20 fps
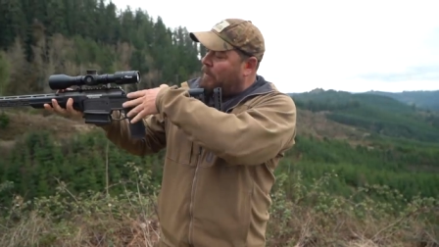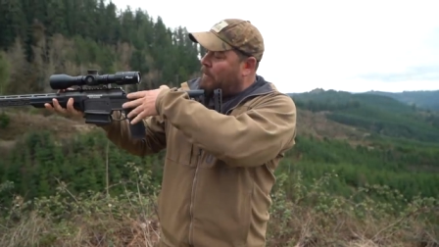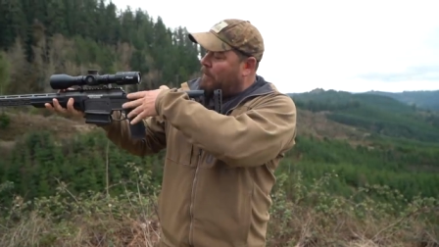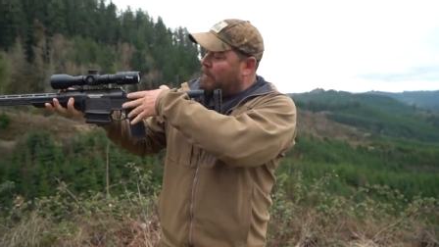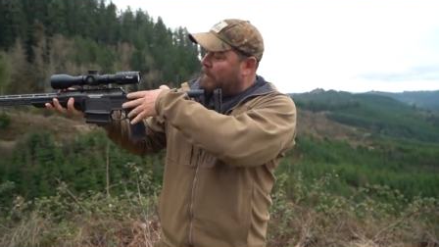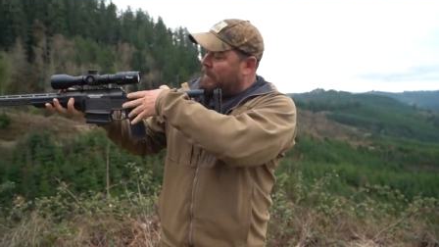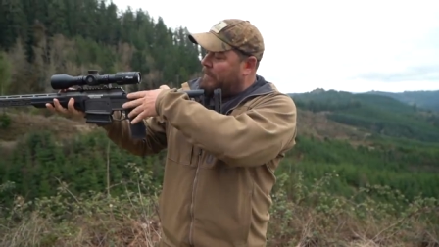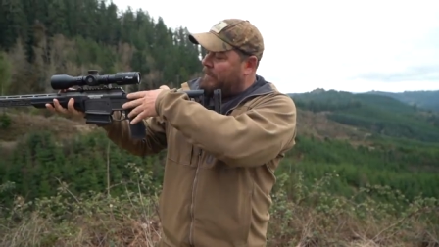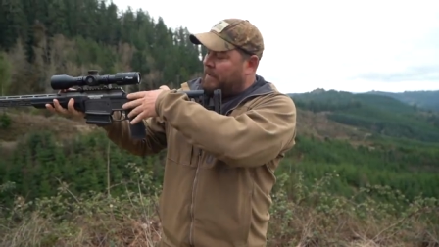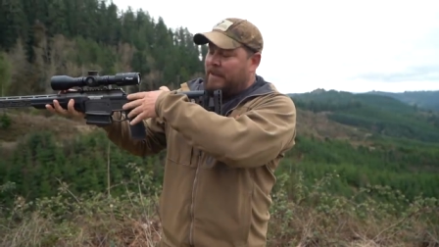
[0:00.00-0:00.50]

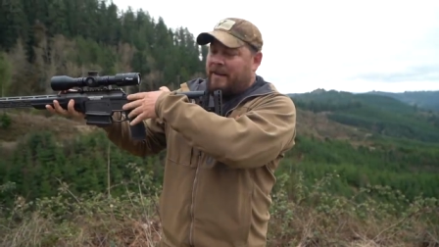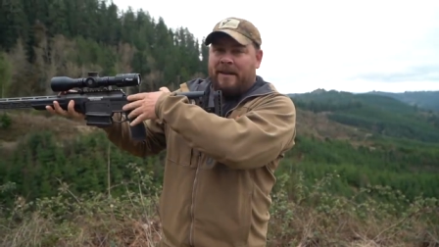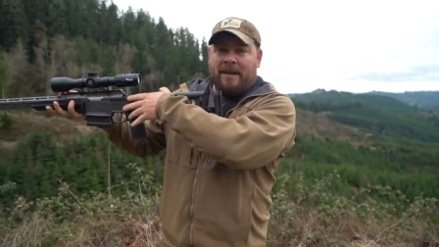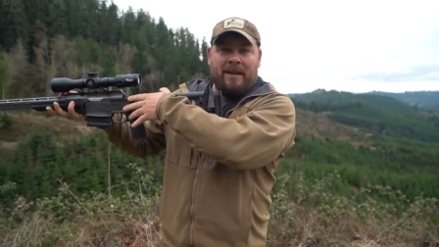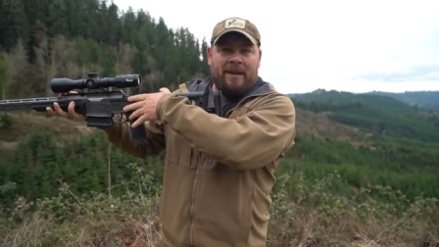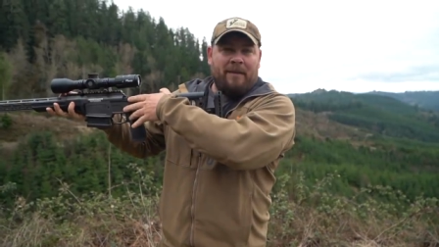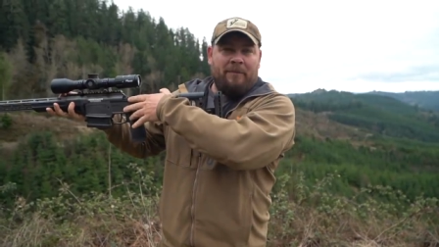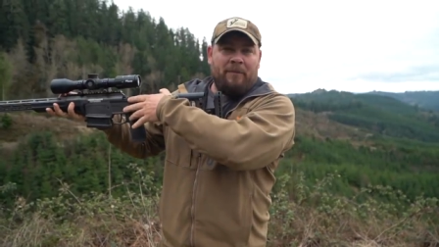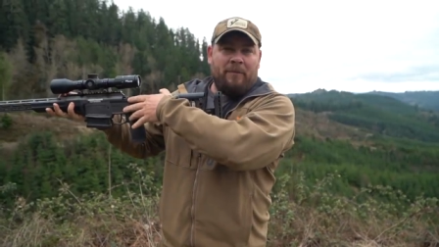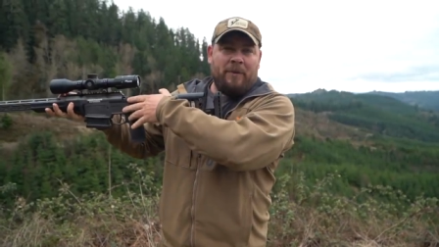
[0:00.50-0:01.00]
with the
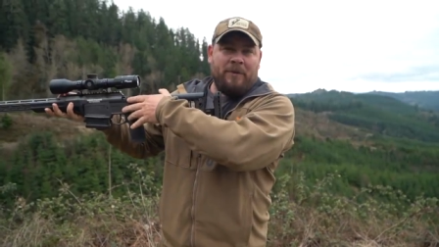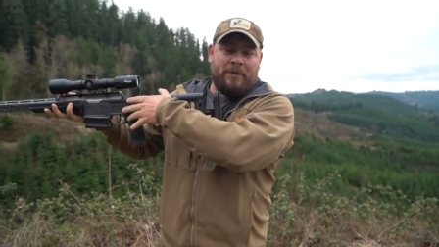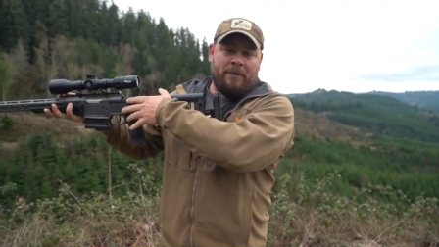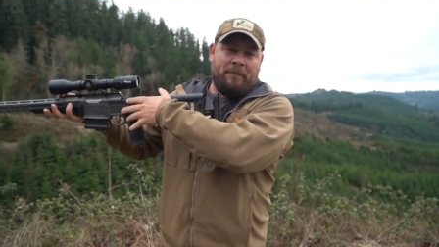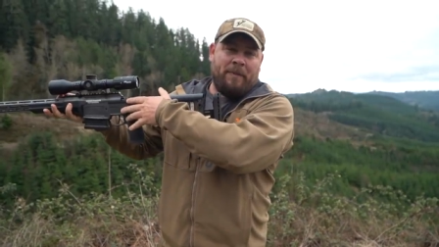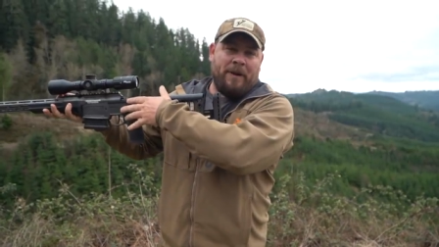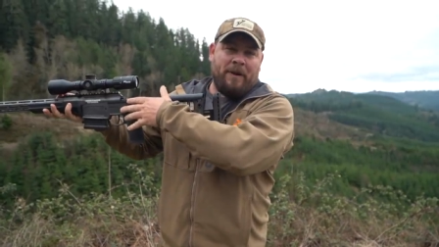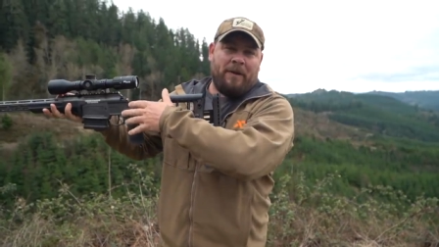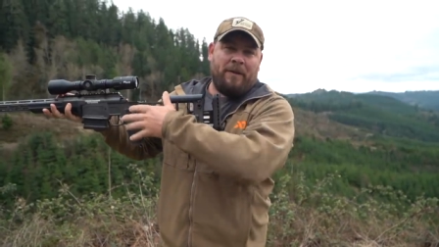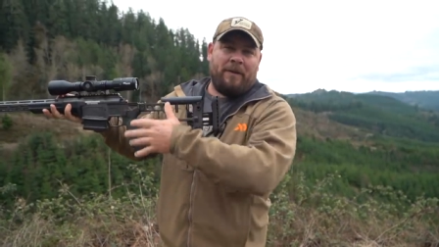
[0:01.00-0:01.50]
um, with the
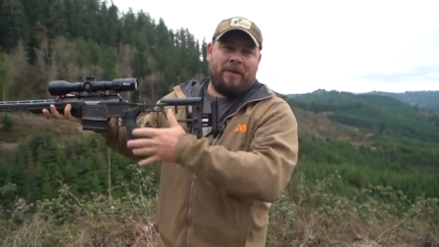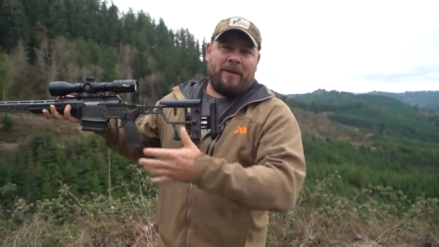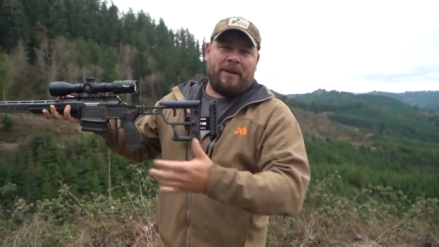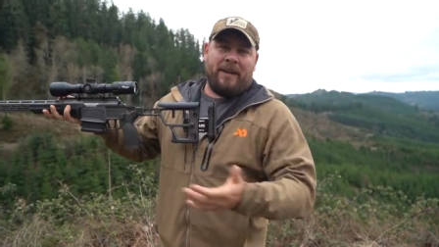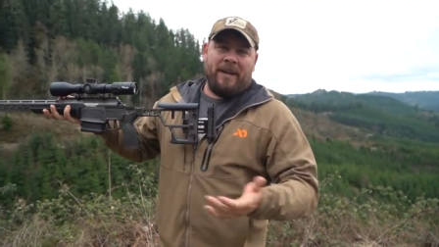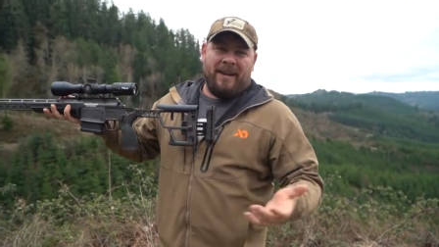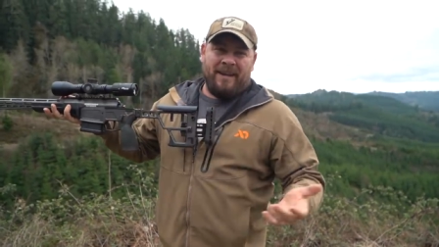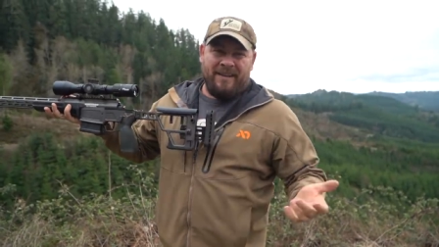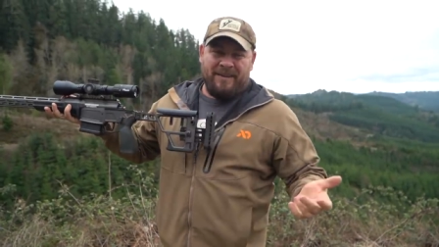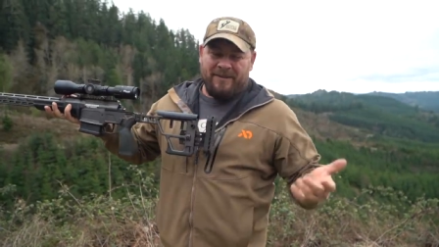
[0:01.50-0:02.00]
barrel of the
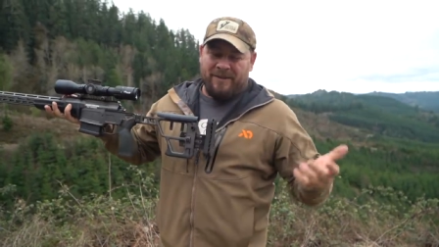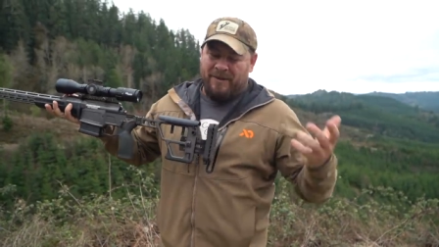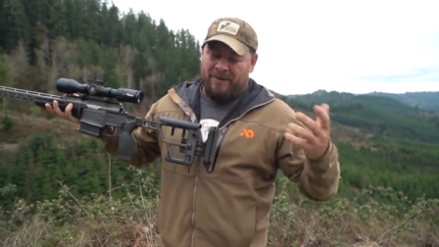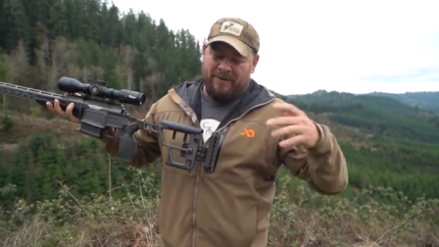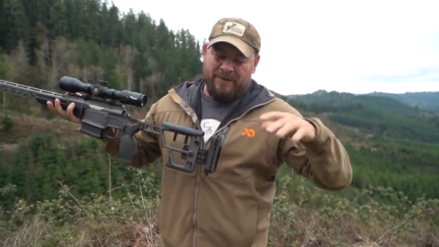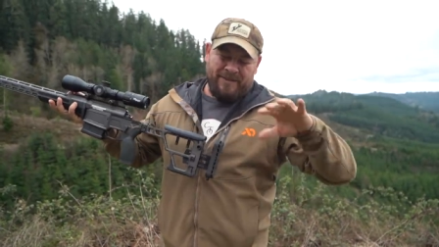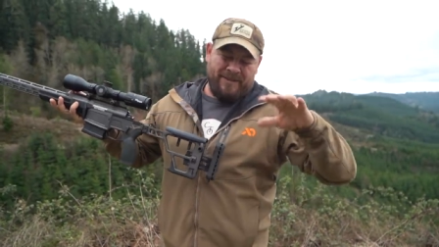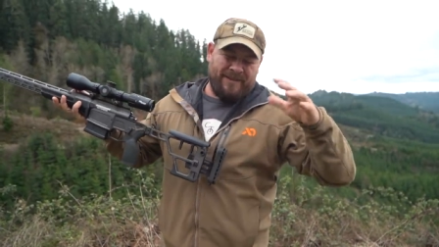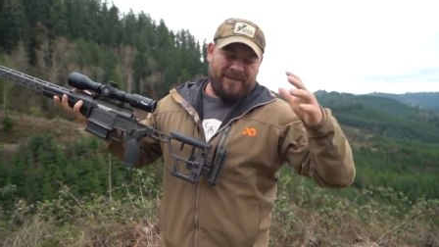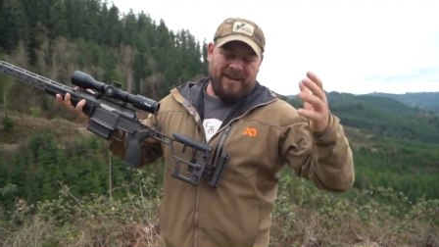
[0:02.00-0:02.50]
gun so
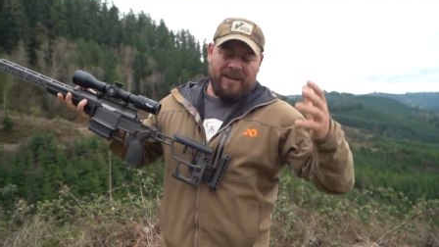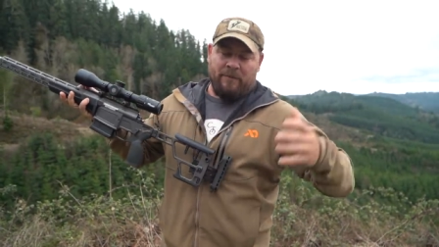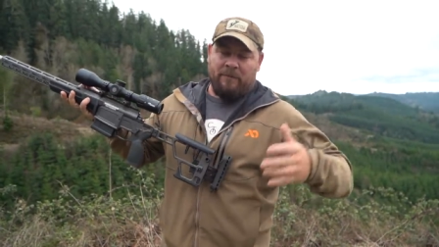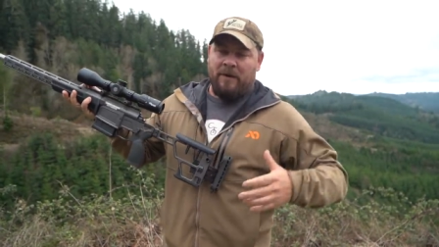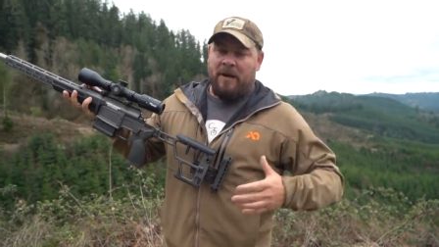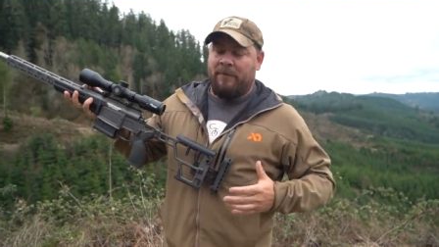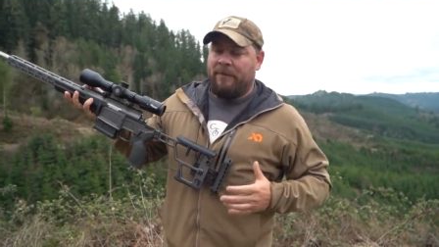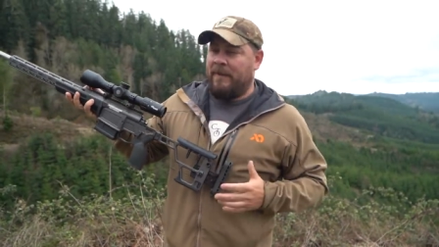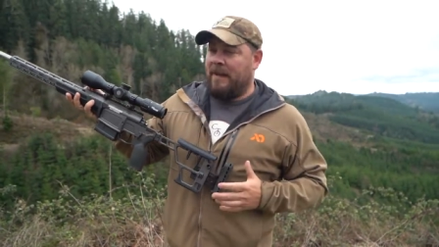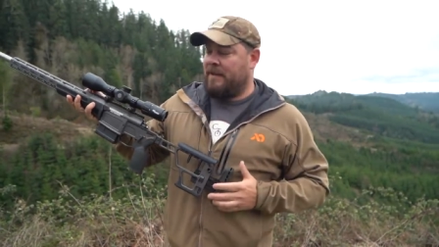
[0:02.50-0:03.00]
it's just got a
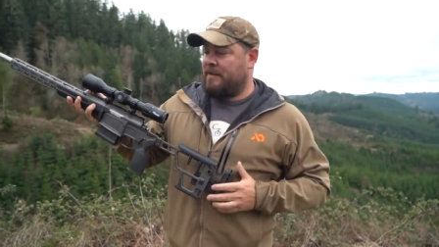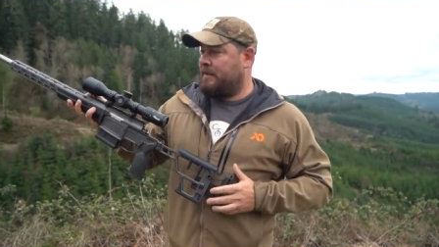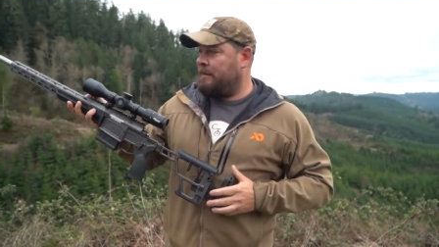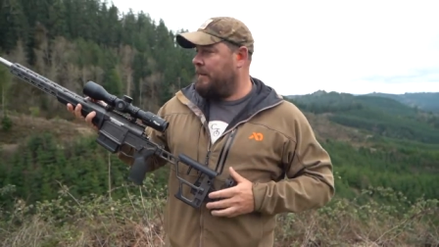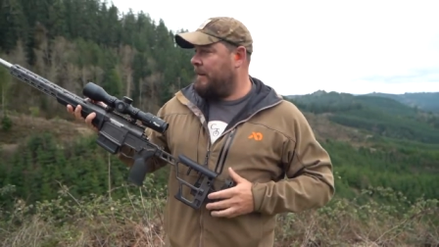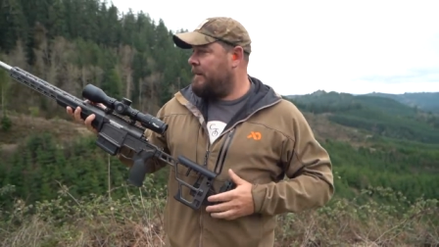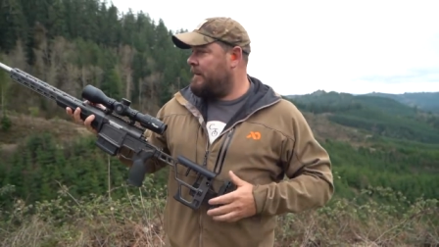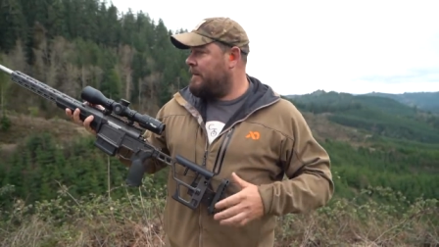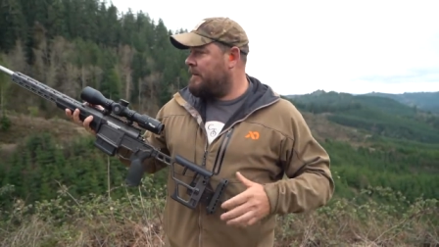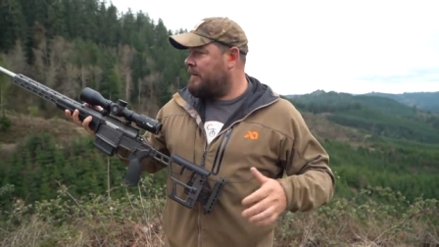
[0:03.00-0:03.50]
rough estimate